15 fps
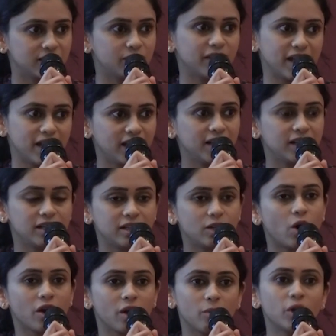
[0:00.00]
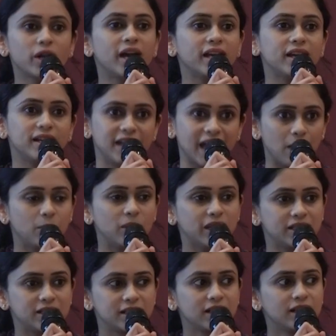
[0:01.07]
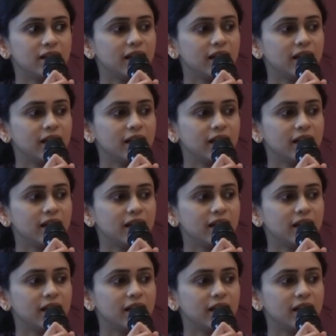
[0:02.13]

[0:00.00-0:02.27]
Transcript: When I talk about iron tablets,